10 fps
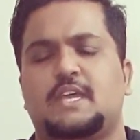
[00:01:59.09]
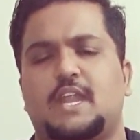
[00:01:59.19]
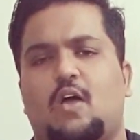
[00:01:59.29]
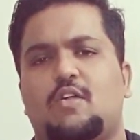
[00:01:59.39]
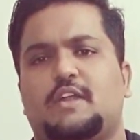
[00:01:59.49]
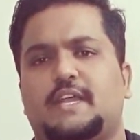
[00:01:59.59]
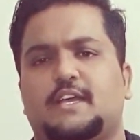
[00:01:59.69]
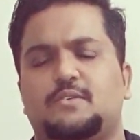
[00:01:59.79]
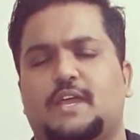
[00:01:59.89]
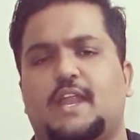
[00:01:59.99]
Now I want to take
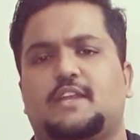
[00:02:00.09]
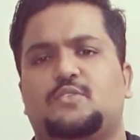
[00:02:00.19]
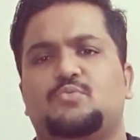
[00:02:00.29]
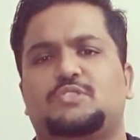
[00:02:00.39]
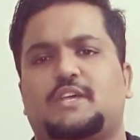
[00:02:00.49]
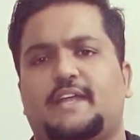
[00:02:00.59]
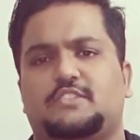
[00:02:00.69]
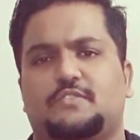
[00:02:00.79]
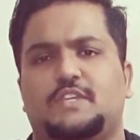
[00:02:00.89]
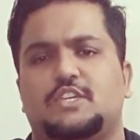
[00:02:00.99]
a look at two
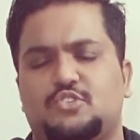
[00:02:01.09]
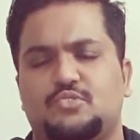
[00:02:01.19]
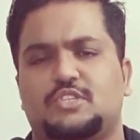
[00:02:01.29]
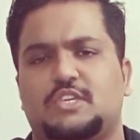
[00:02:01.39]
sides of the issues